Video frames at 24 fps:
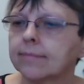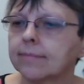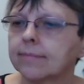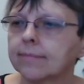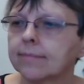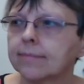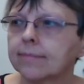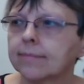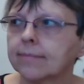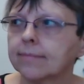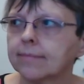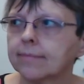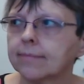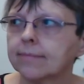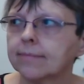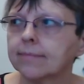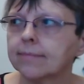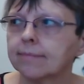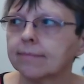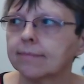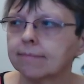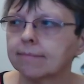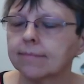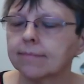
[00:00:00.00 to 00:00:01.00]

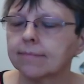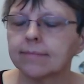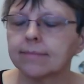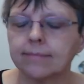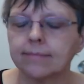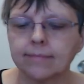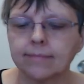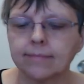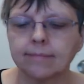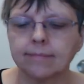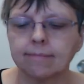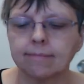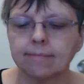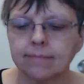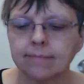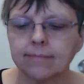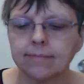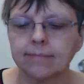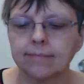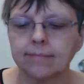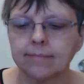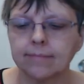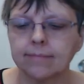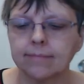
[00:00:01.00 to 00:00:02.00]

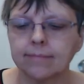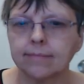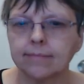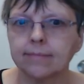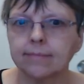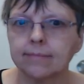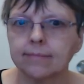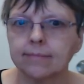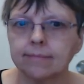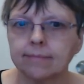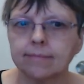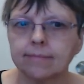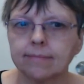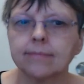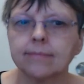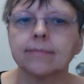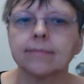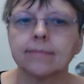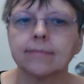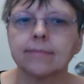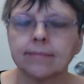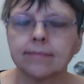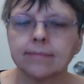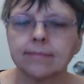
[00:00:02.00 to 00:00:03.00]

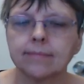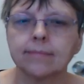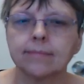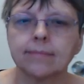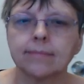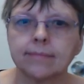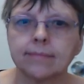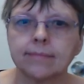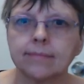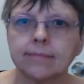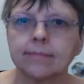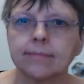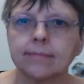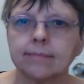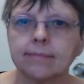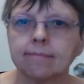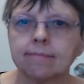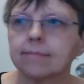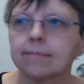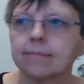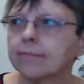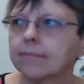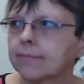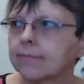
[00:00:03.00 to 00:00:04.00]

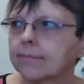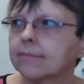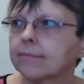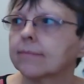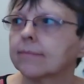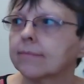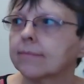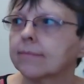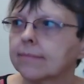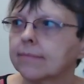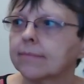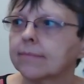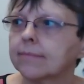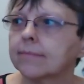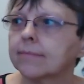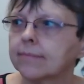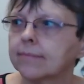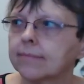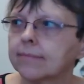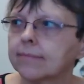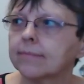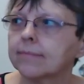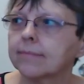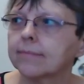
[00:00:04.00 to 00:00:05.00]

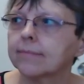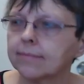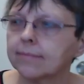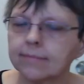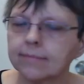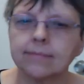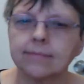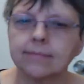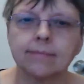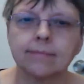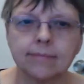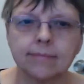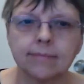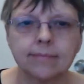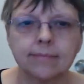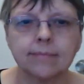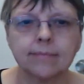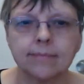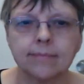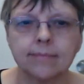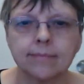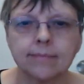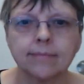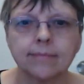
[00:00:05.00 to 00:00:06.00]

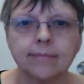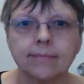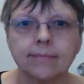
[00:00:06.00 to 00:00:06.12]
This person isn't speaking.